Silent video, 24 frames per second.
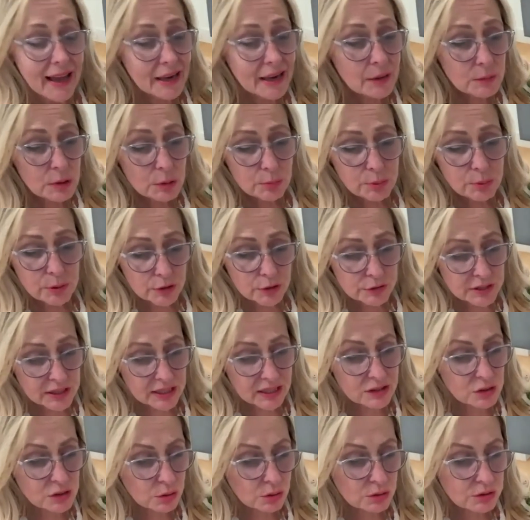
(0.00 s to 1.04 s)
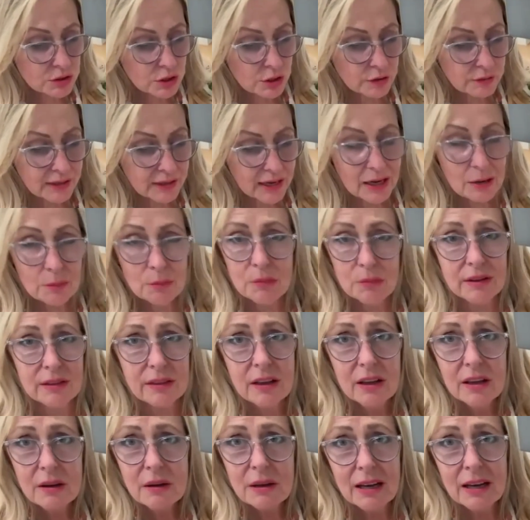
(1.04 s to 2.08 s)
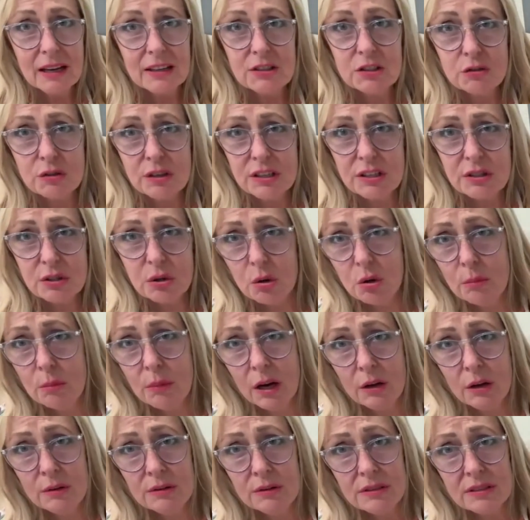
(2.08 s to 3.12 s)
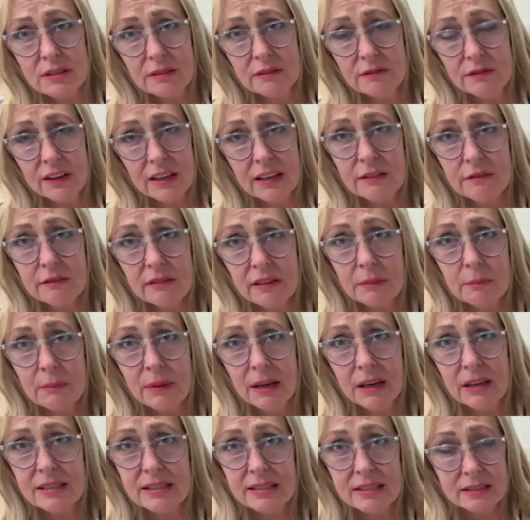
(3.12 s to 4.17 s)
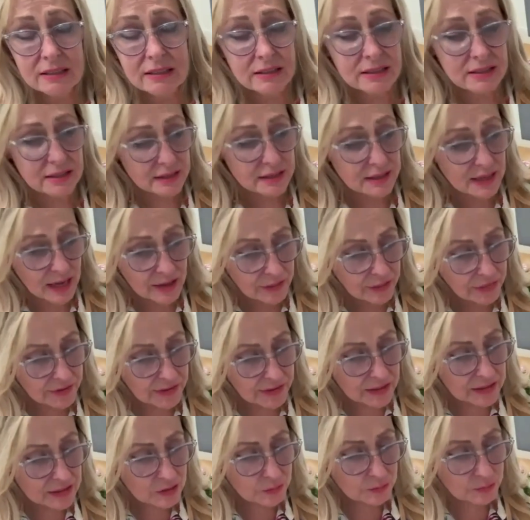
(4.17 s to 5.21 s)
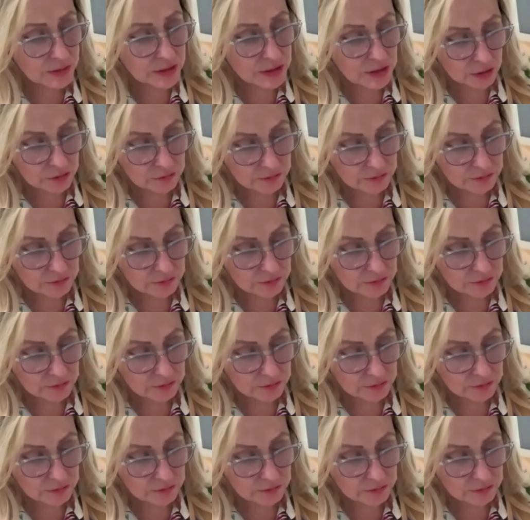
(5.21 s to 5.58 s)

Animal proteins also come with stress hormones and veterinary medicines and other things that we